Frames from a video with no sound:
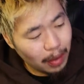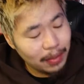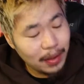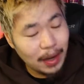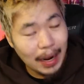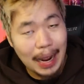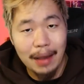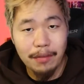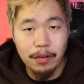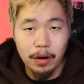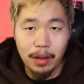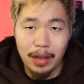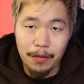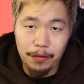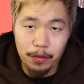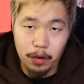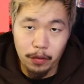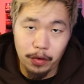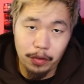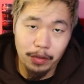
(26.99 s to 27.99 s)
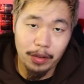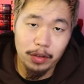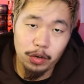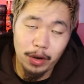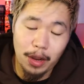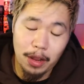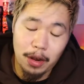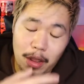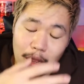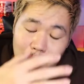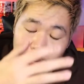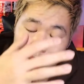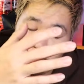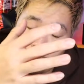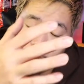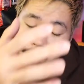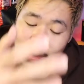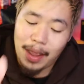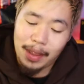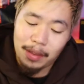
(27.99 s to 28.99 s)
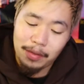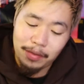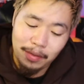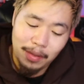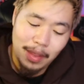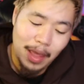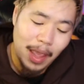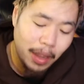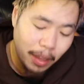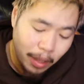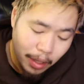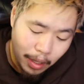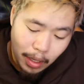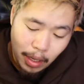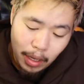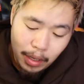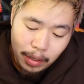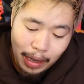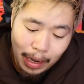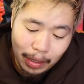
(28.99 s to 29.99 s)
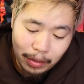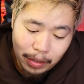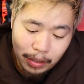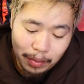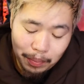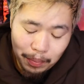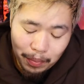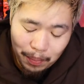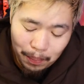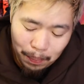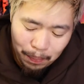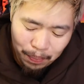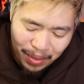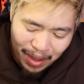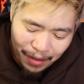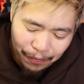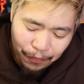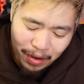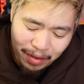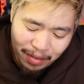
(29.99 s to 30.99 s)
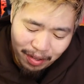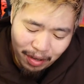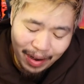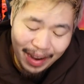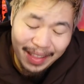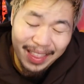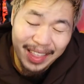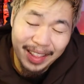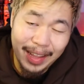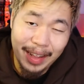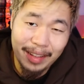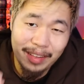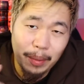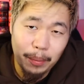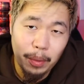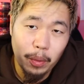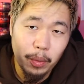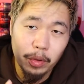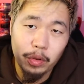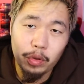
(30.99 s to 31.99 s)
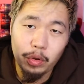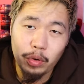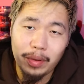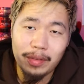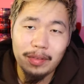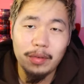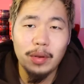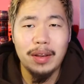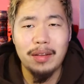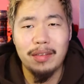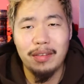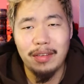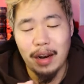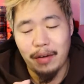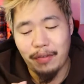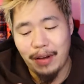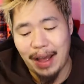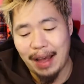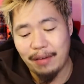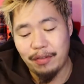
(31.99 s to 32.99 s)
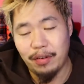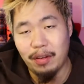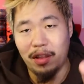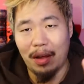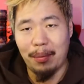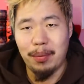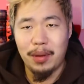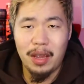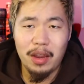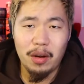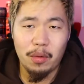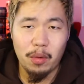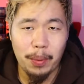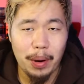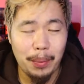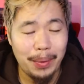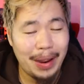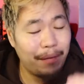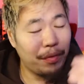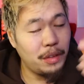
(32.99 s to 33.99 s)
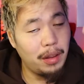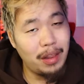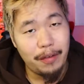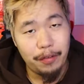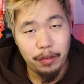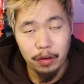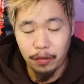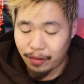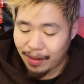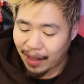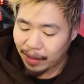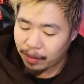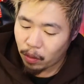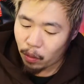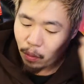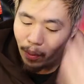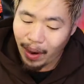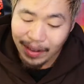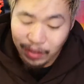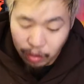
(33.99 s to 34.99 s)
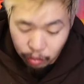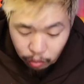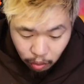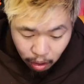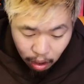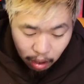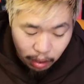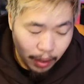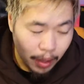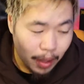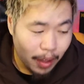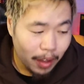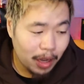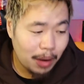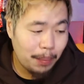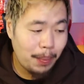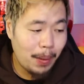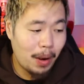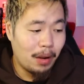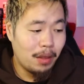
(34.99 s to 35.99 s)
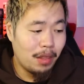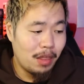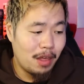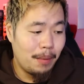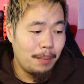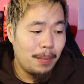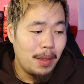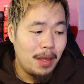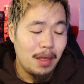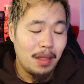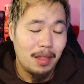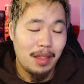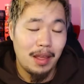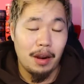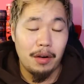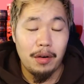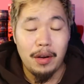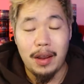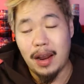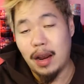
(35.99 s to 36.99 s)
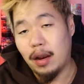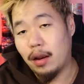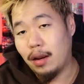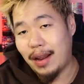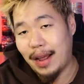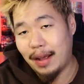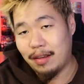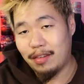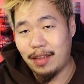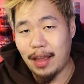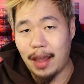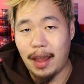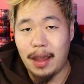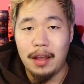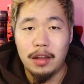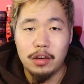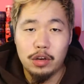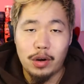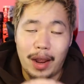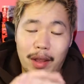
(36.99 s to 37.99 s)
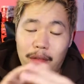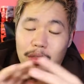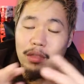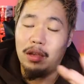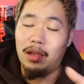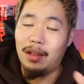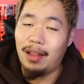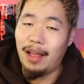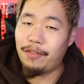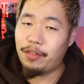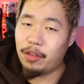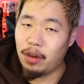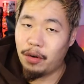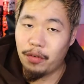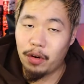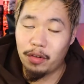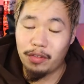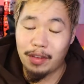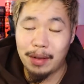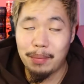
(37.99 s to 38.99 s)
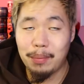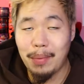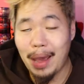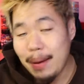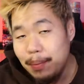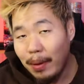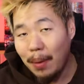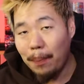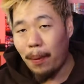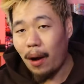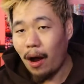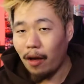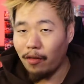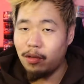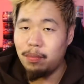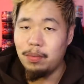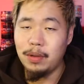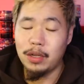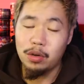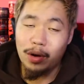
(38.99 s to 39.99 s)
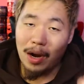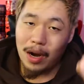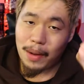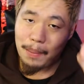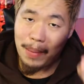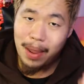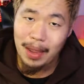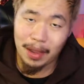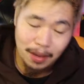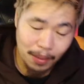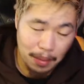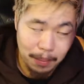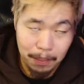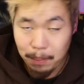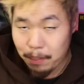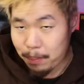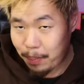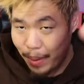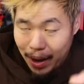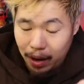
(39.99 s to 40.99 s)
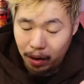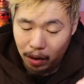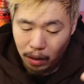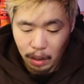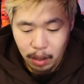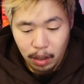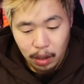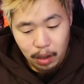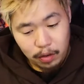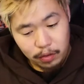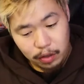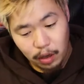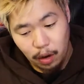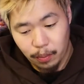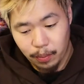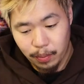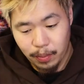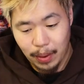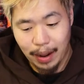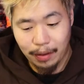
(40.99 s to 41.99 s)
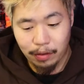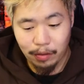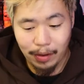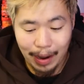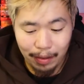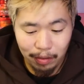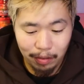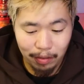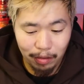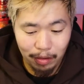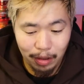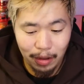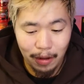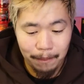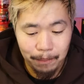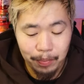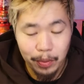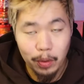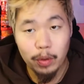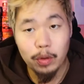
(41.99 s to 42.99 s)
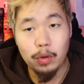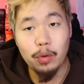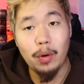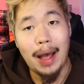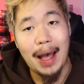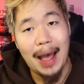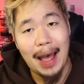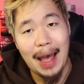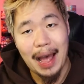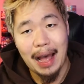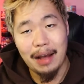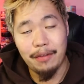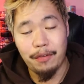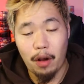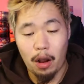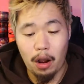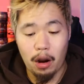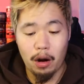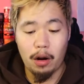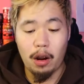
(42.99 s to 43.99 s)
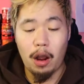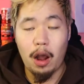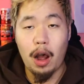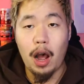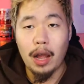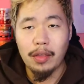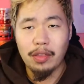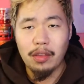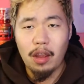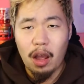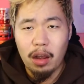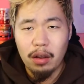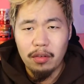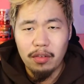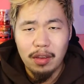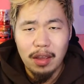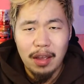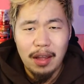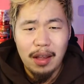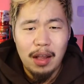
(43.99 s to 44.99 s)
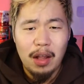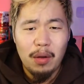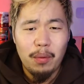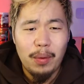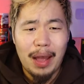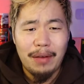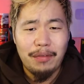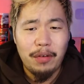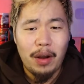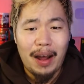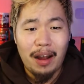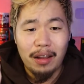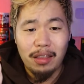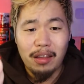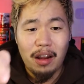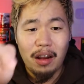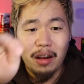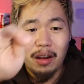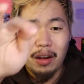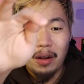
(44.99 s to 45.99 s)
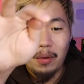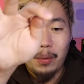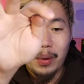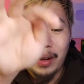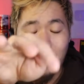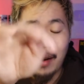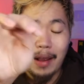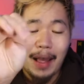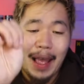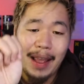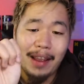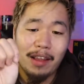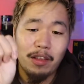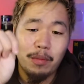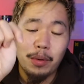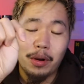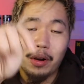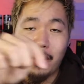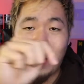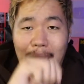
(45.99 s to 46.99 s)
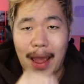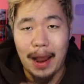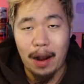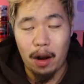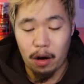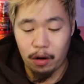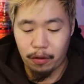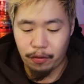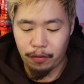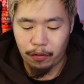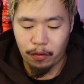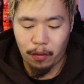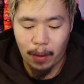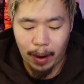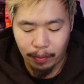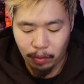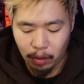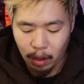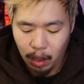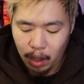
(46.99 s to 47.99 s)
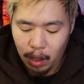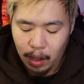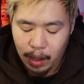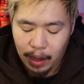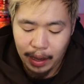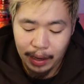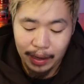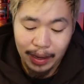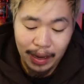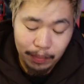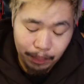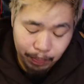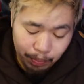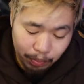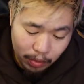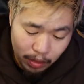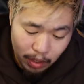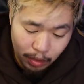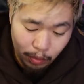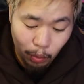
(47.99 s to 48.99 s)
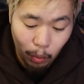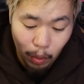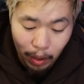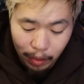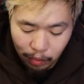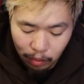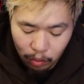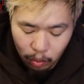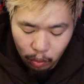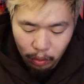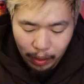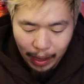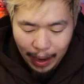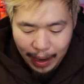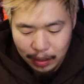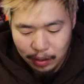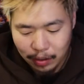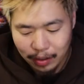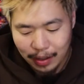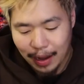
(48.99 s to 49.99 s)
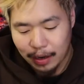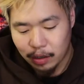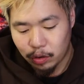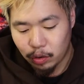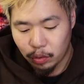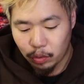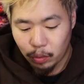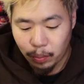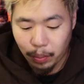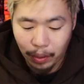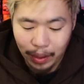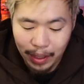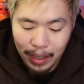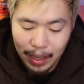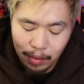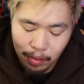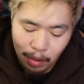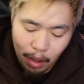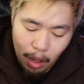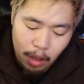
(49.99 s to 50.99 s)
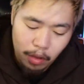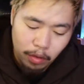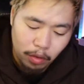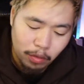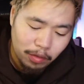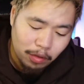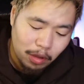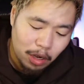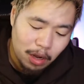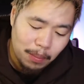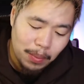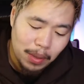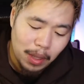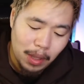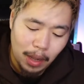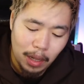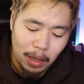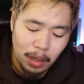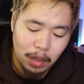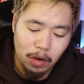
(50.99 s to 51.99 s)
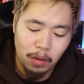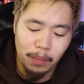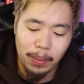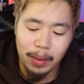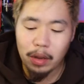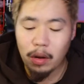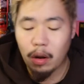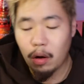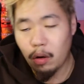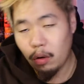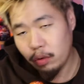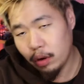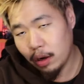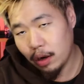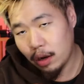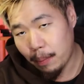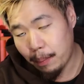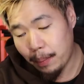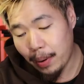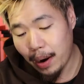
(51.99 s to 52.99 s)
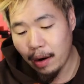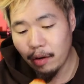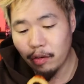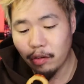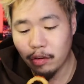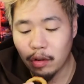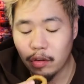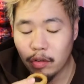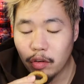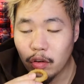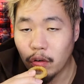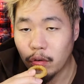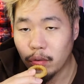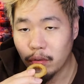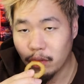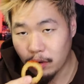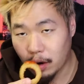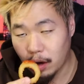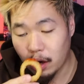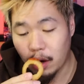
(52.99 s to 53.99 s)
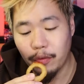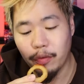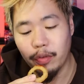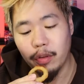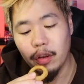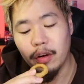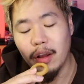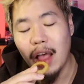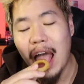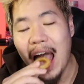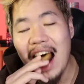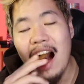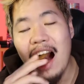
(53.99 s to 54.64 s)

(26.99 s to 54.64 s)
then I have our leftovers and try it out the next day. Now the difference here, I think next time what we'll do is instead of having them here, we'll probably have the leftovers at the restaurant, comparing them there, and then the next day try out the leftovers and maybe possibly try to make it better. So as you guys can see, we do have our hot dogs. We have a hot dog, we got an Angus burger, and our fries. Again, this was DoorDash slash Uber Eats, so it's gonna be a little bit cold in comparison. So starting off with the